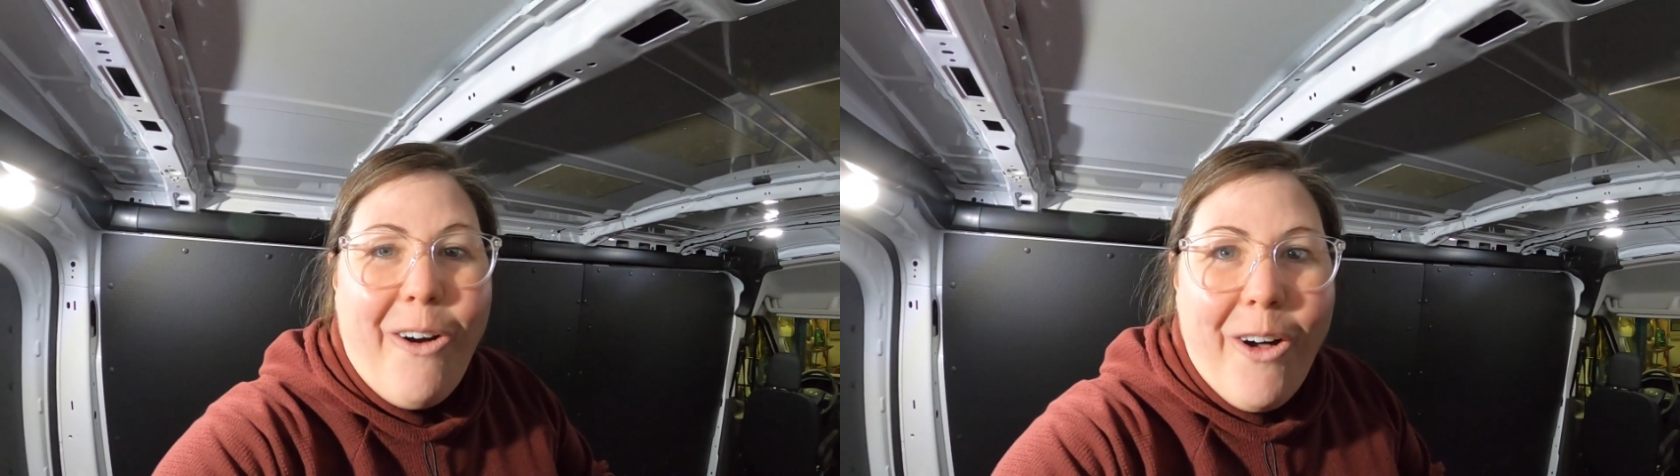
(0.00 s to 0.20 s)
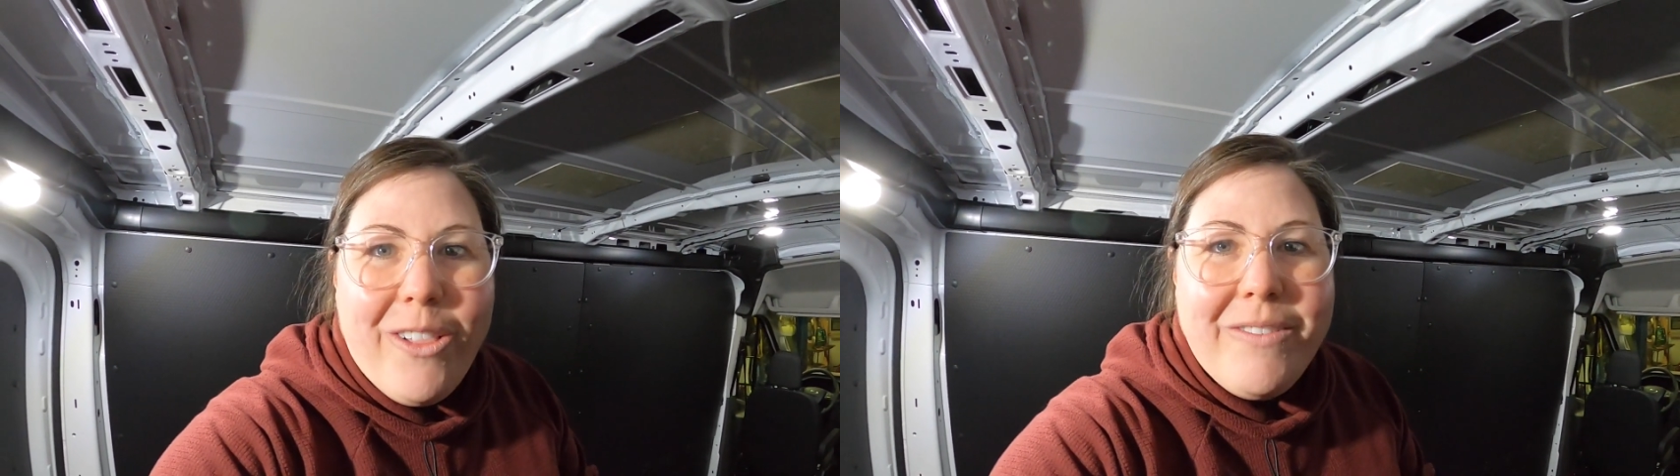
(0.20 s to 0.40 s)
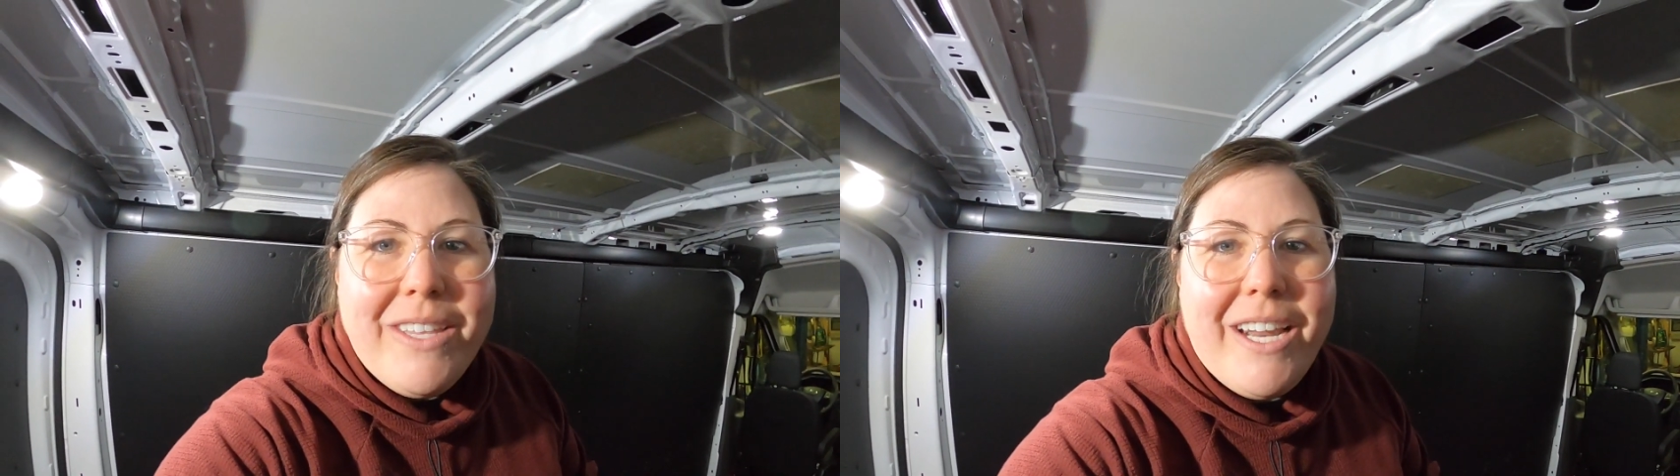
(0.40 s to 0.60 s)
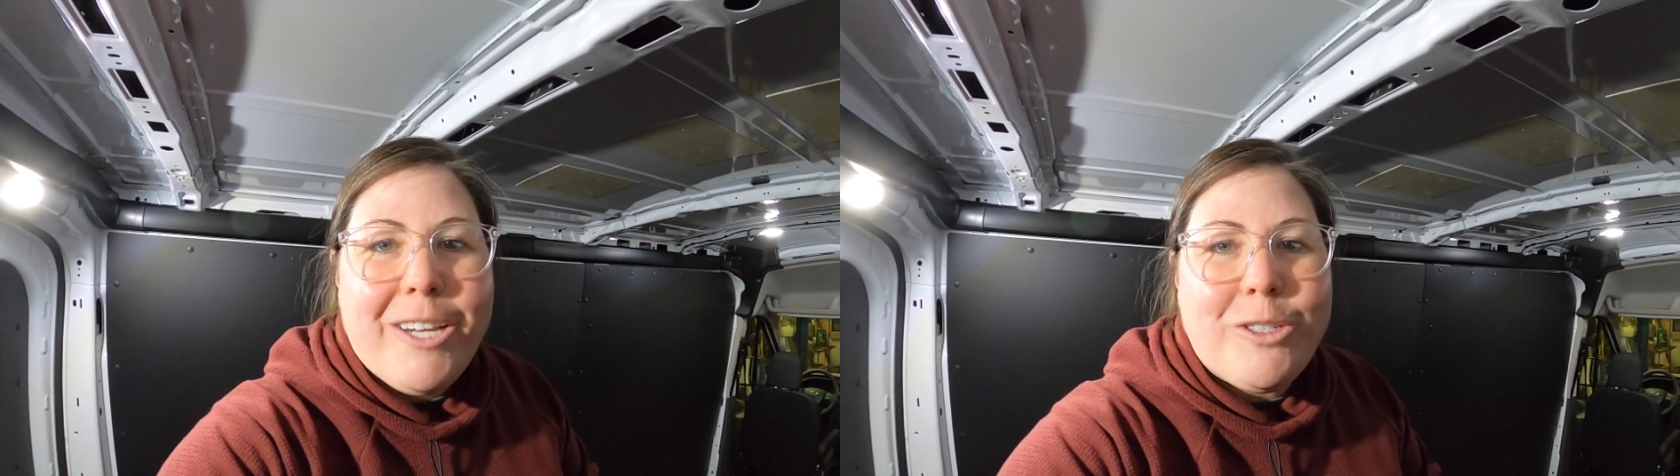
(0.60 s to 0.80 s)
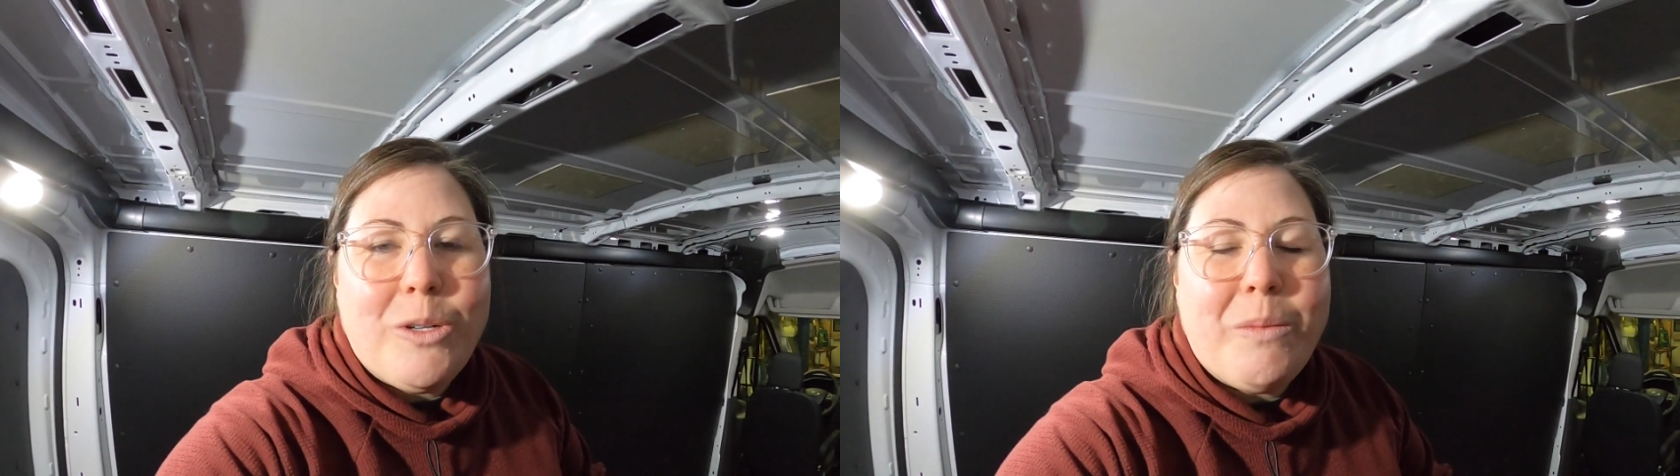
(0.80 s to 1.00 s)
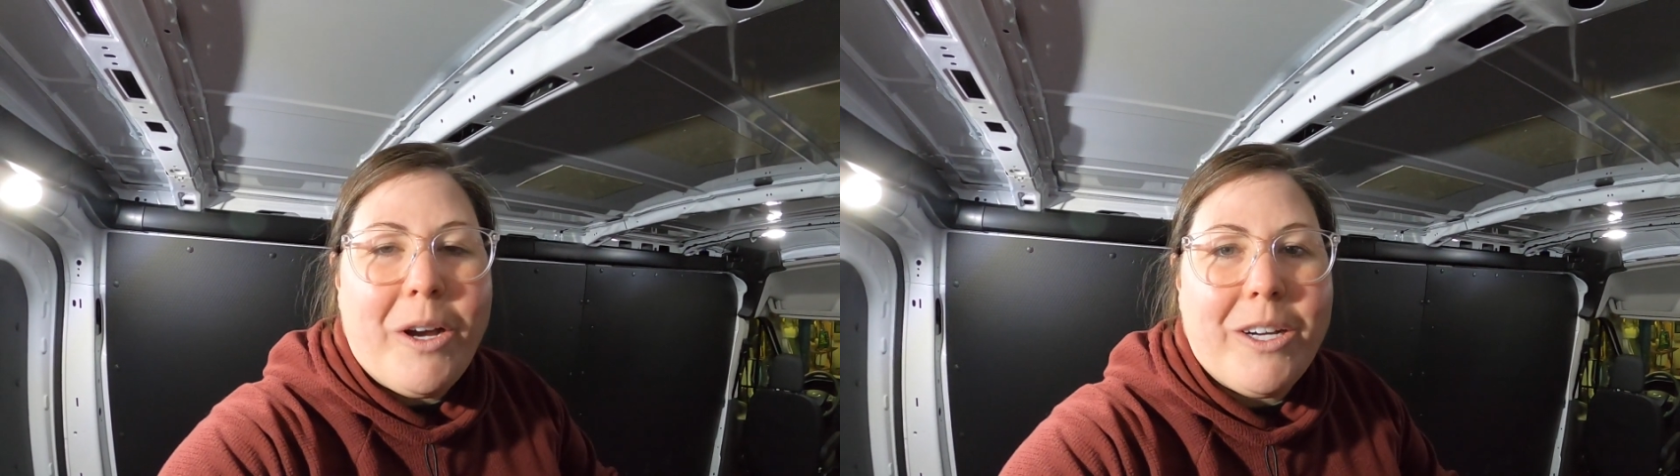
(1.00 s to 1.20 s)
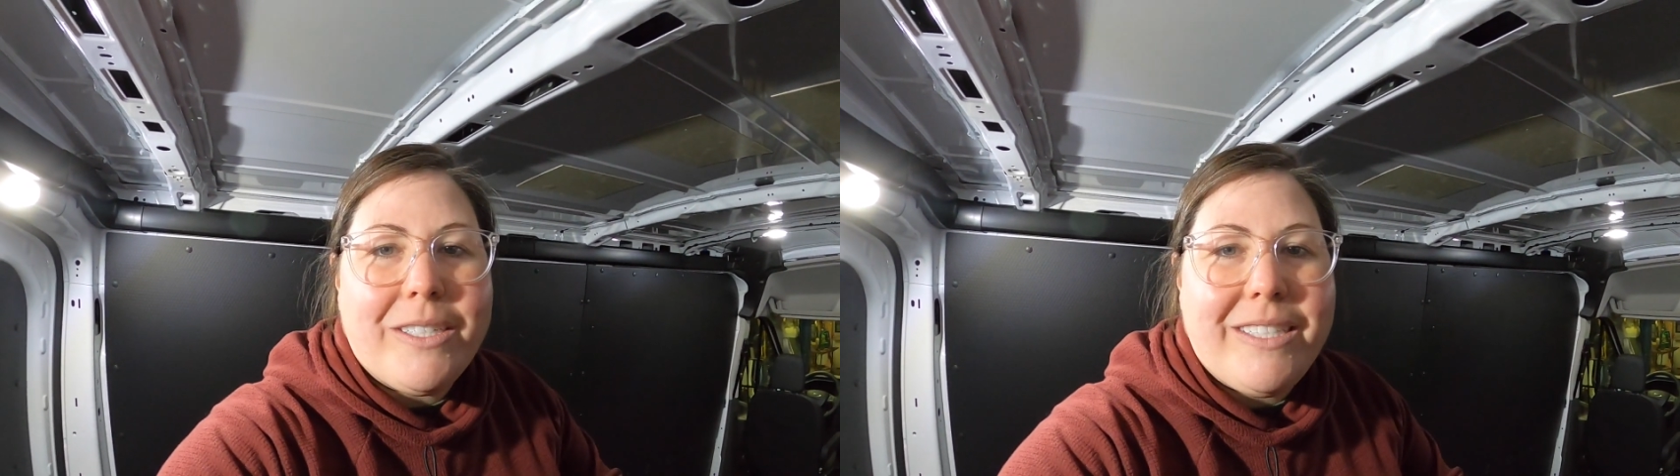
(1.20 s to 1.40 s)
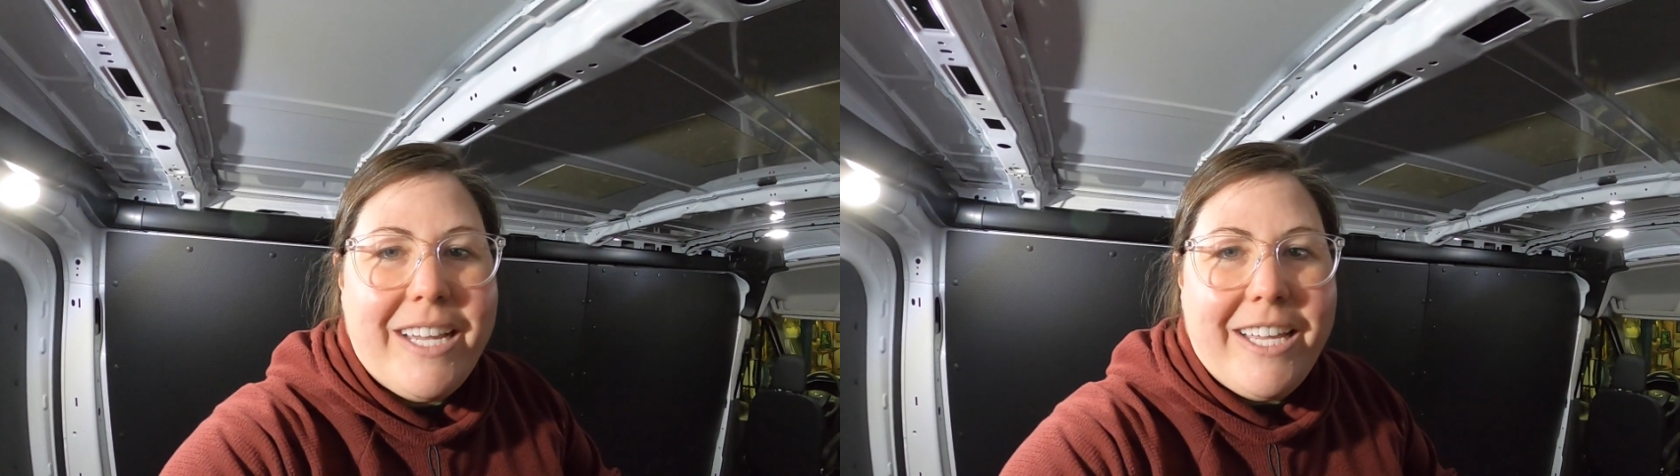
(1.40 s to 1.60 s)
all of the national
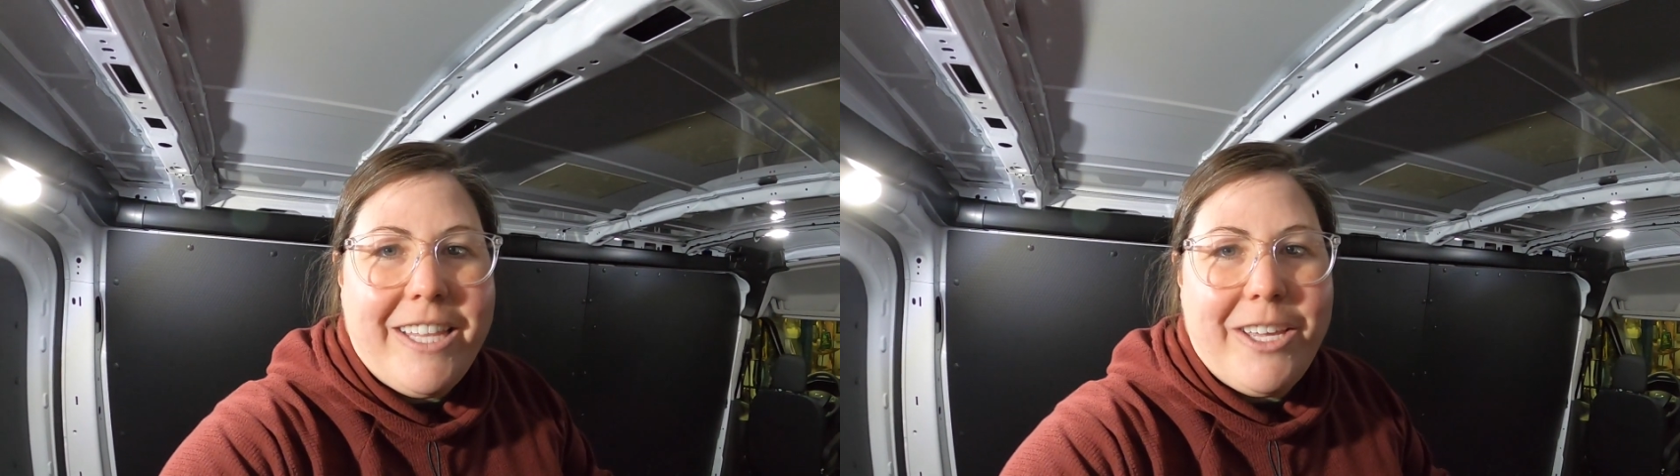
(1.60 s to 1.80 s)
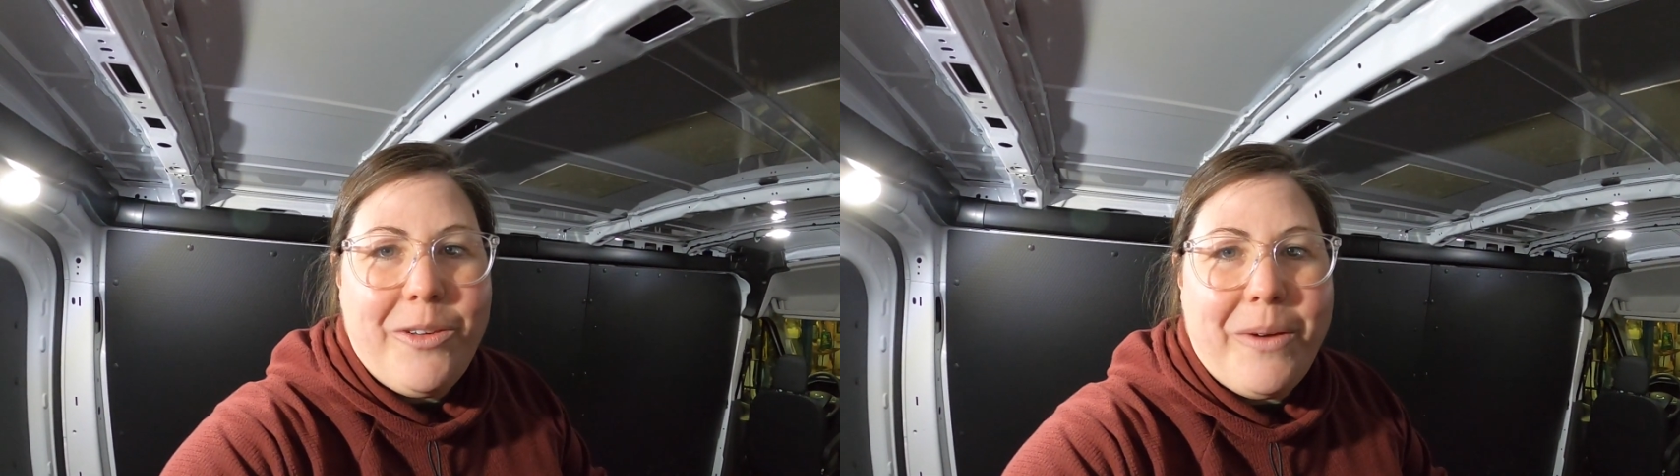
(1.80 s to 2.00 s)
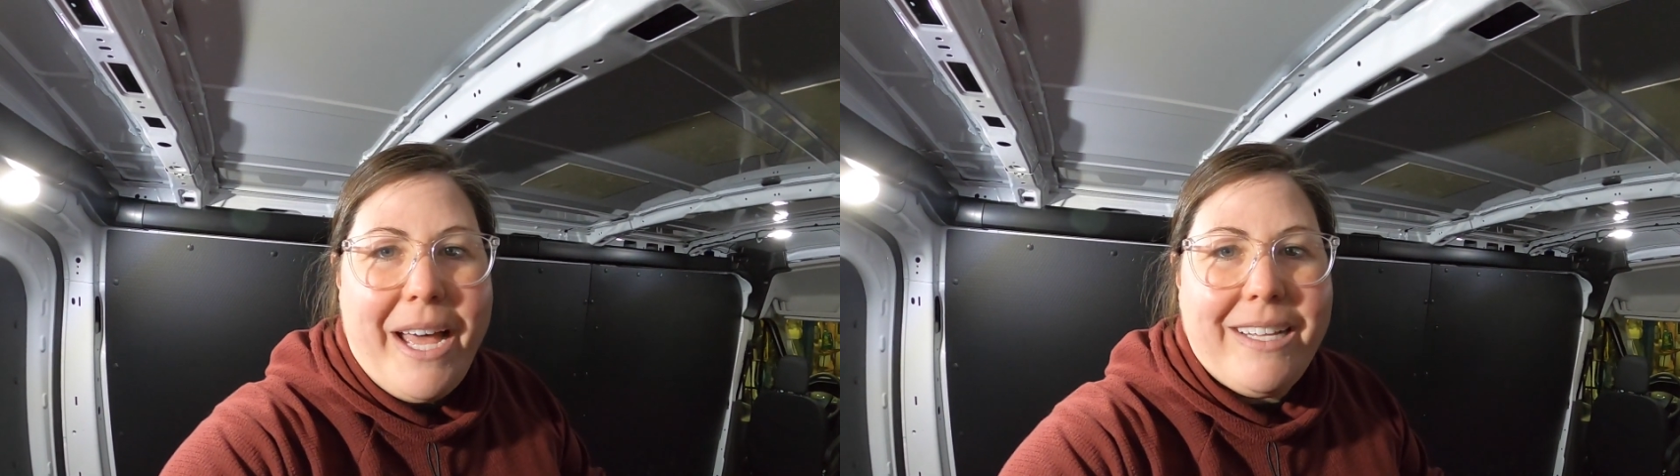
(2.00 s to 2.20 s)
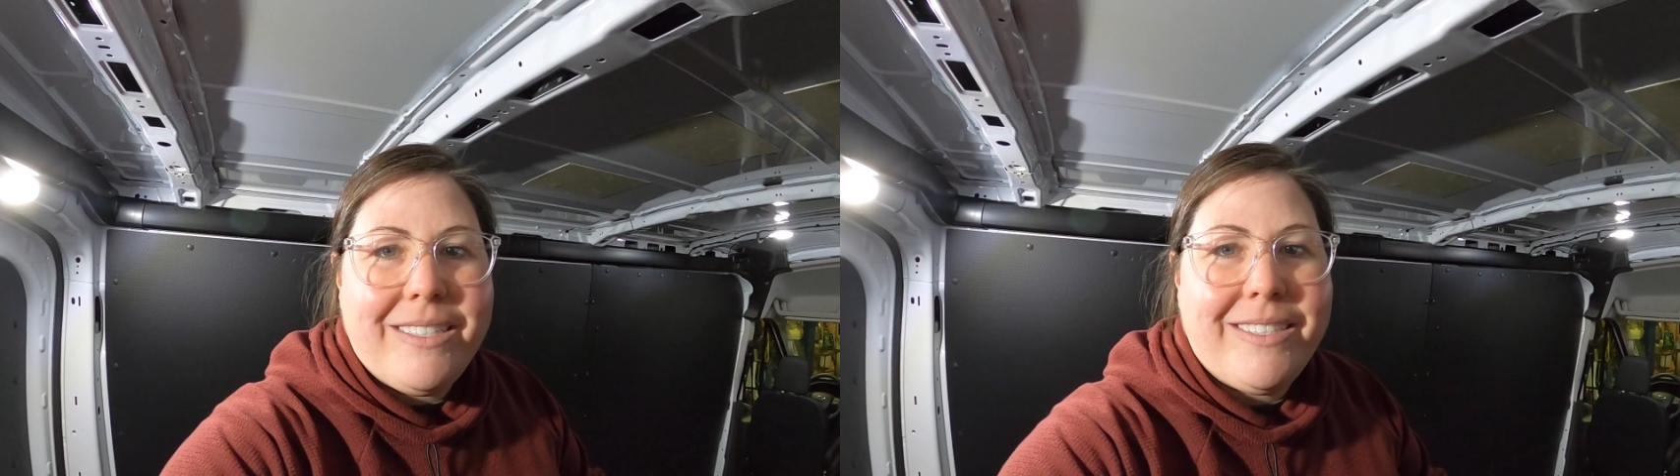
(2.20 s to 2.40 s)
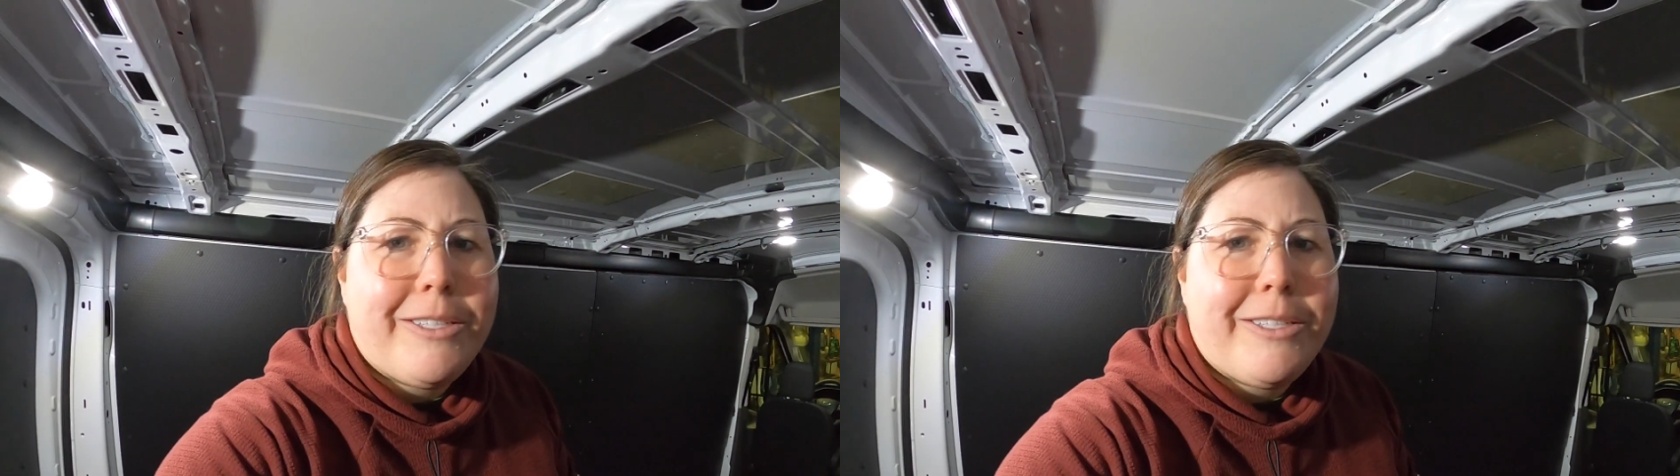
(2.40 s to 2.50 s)
parks in the US.